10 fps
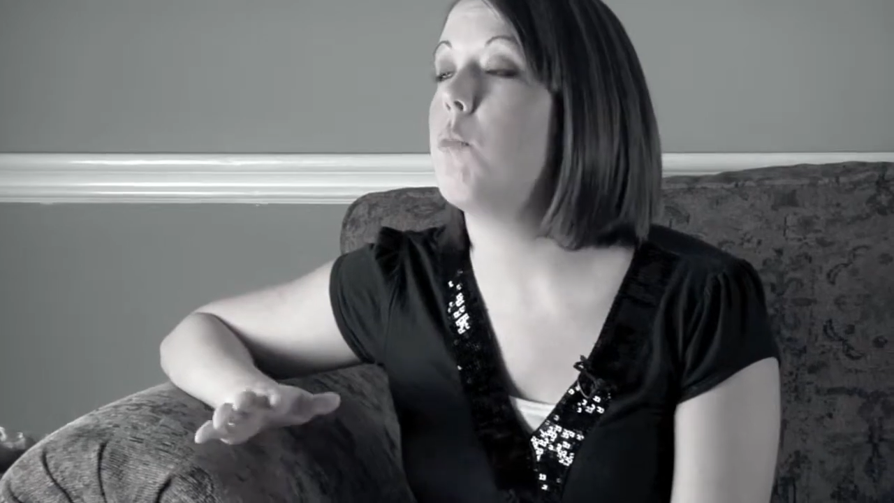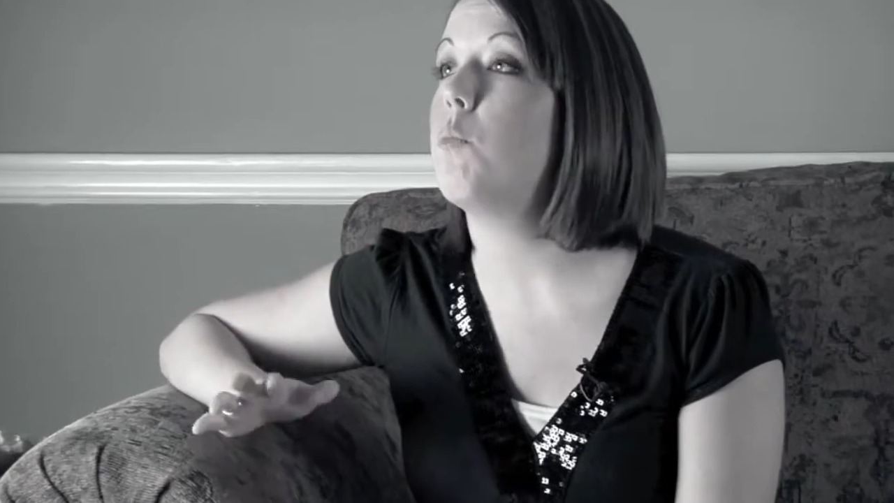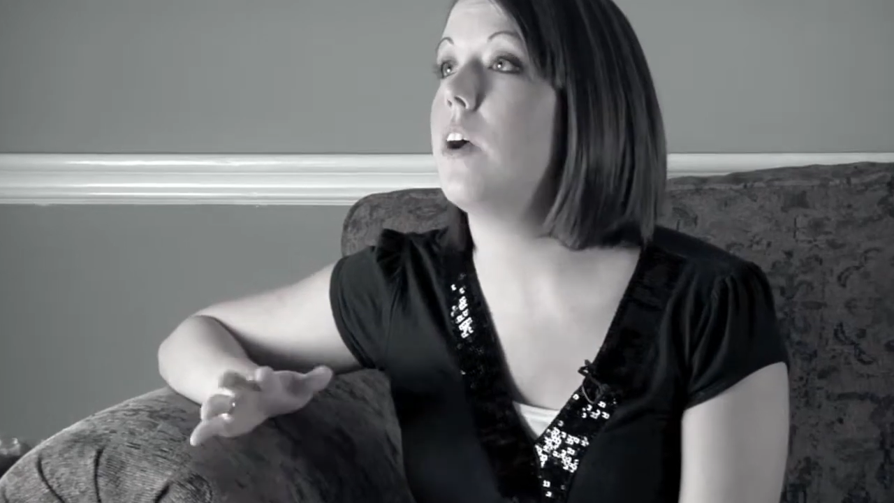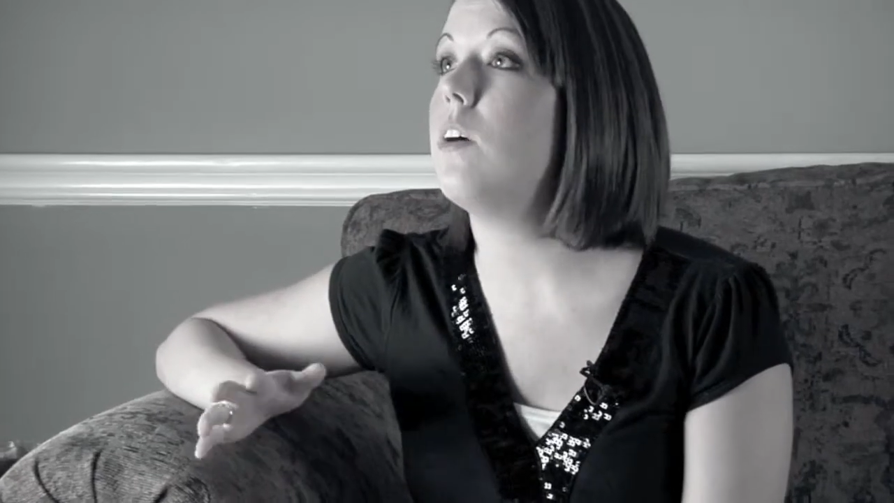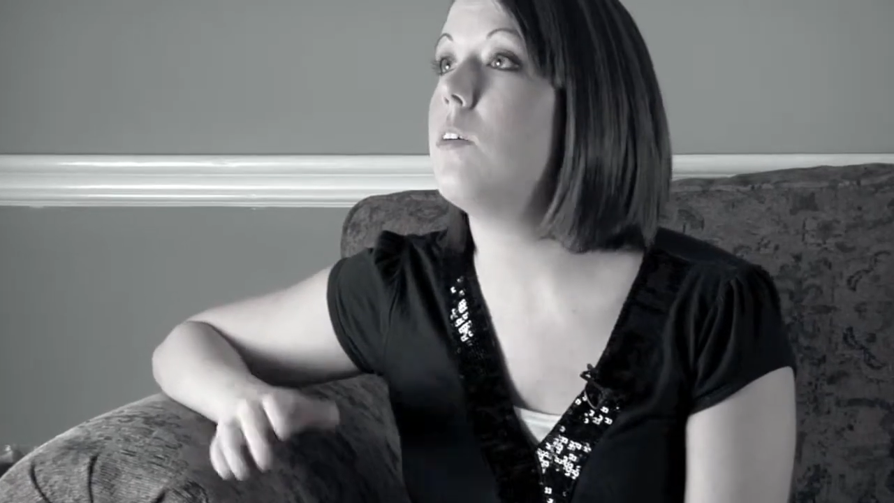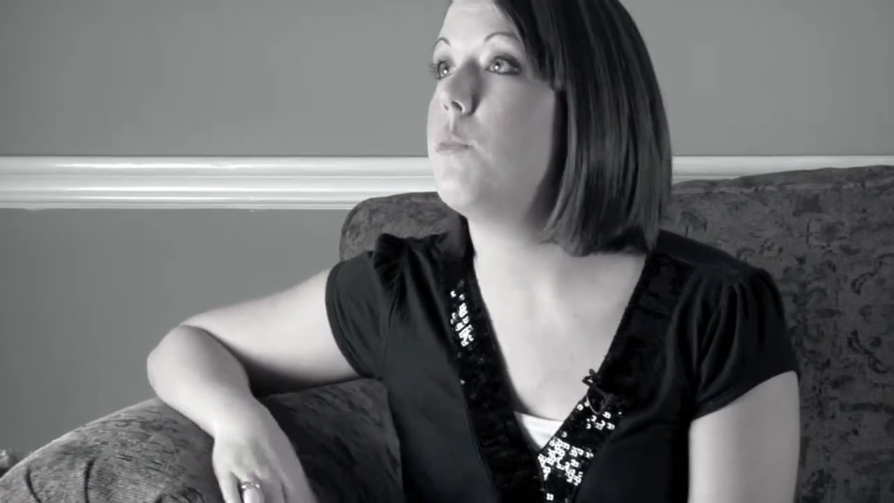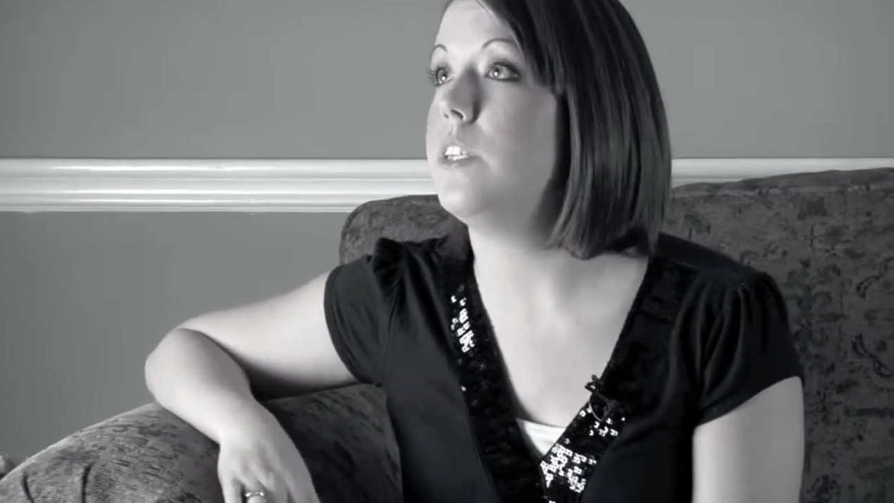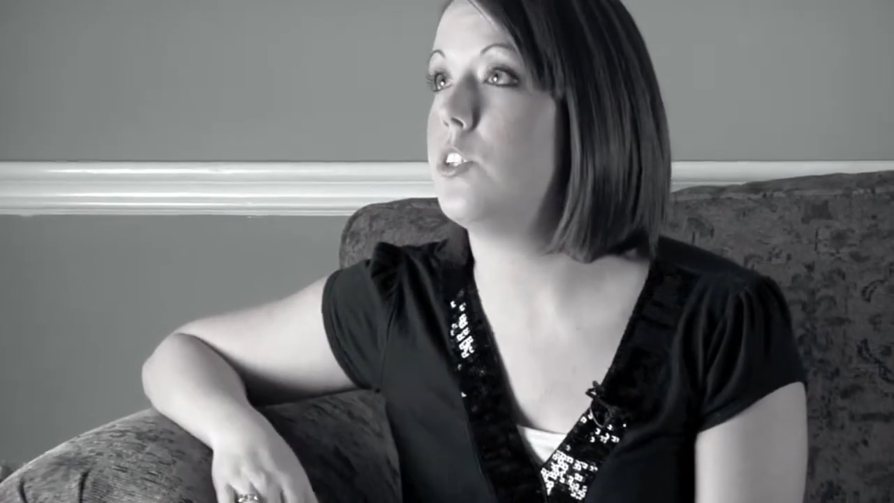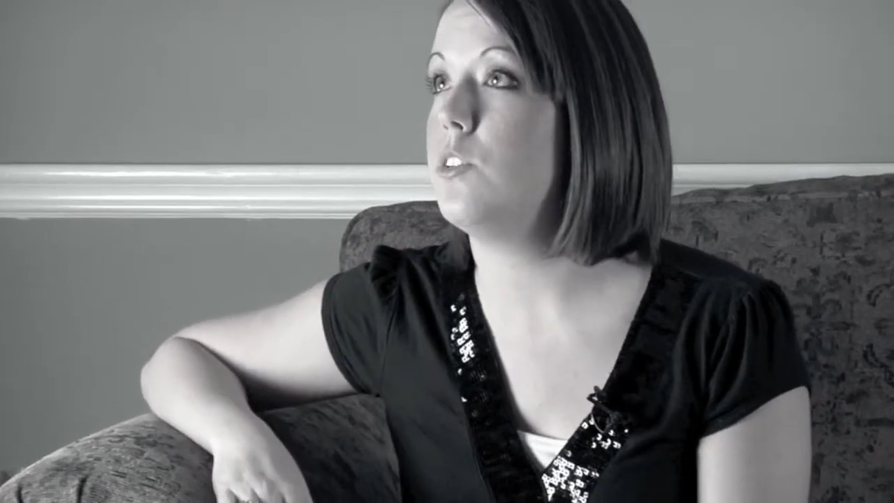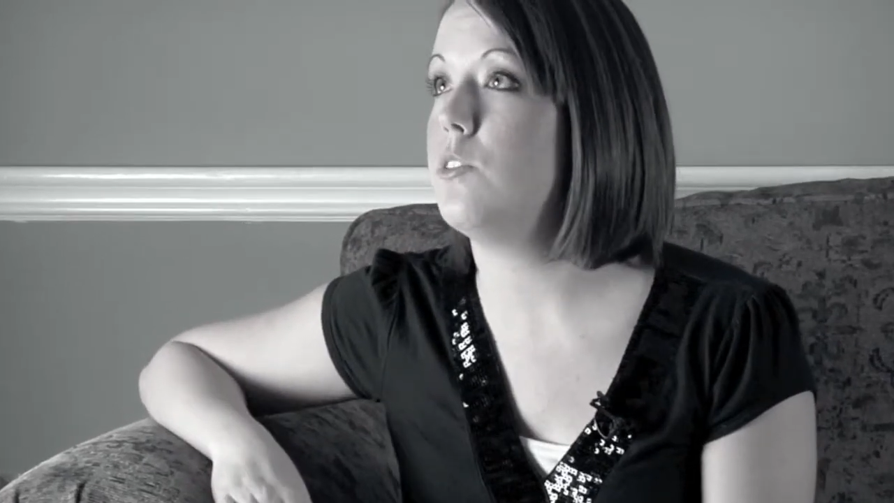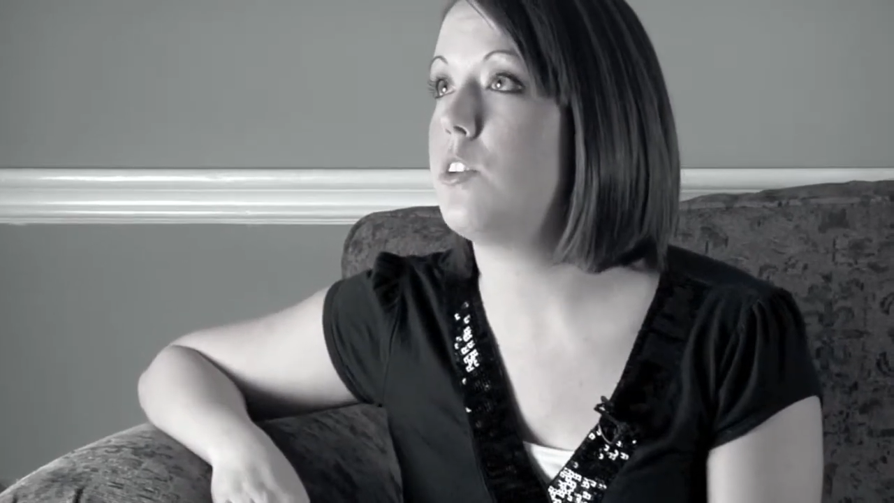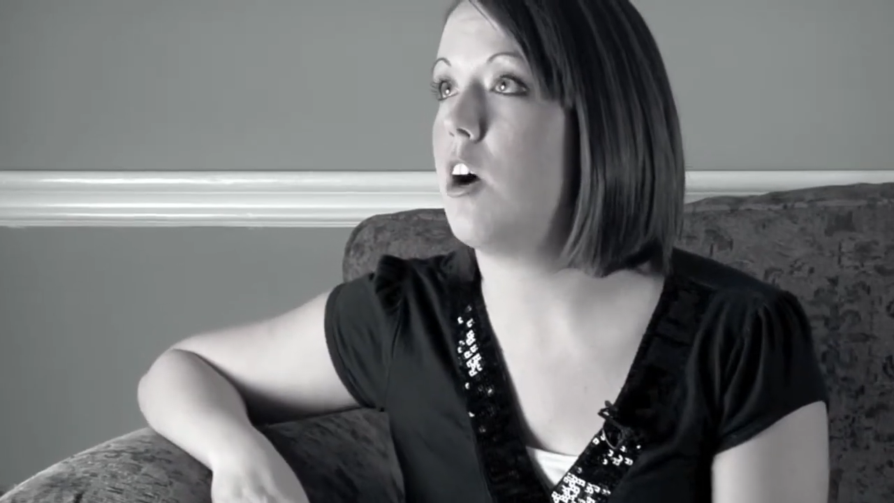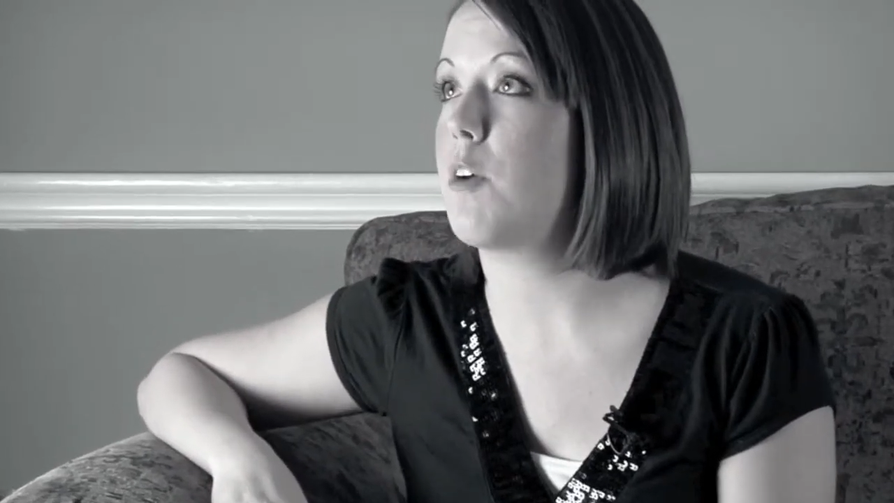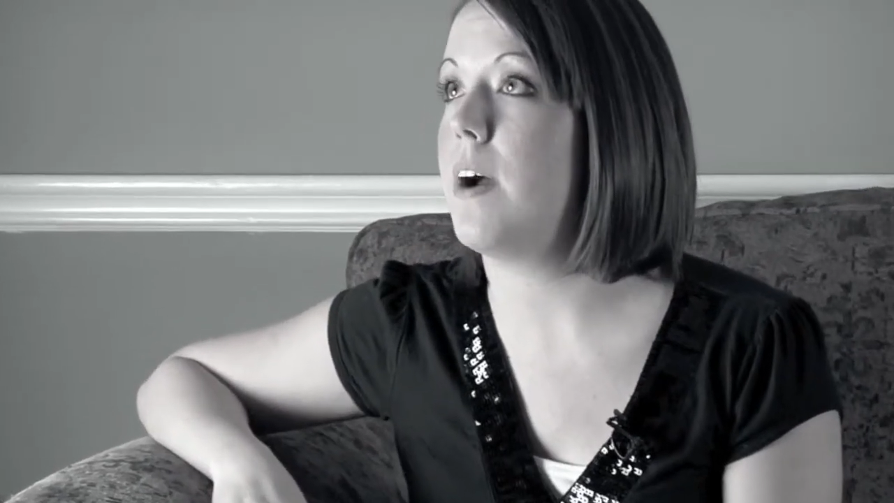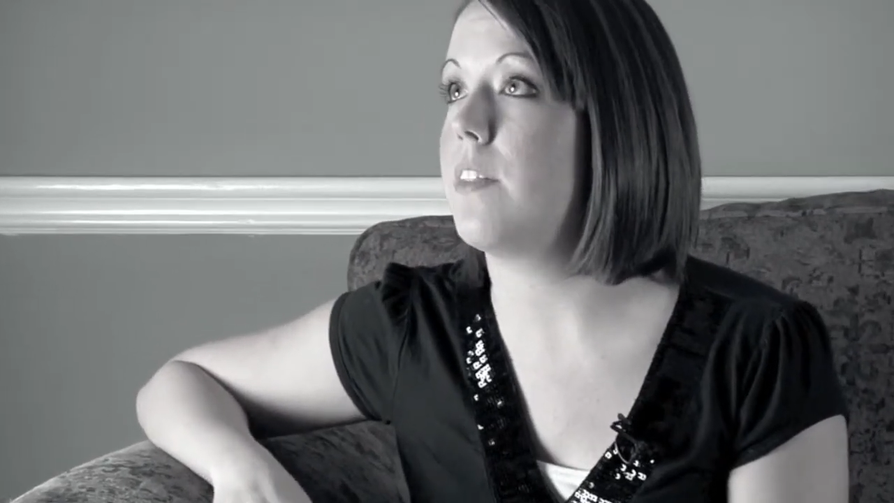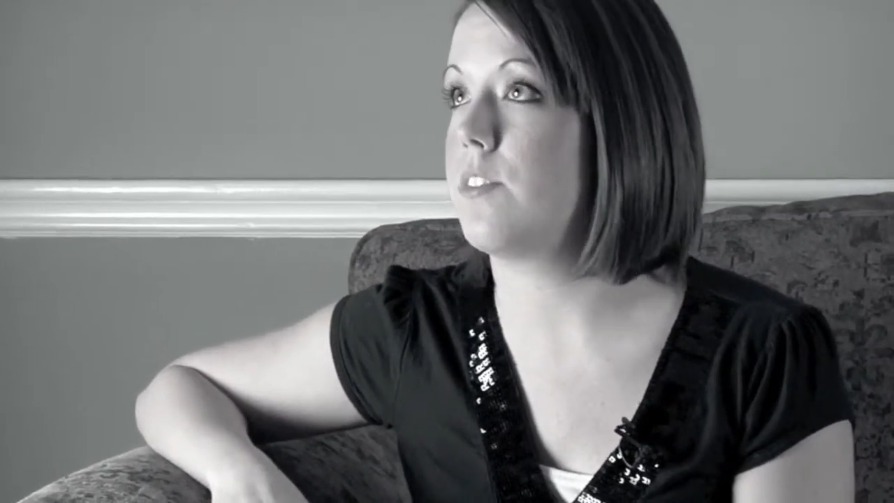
Well, we do talk about the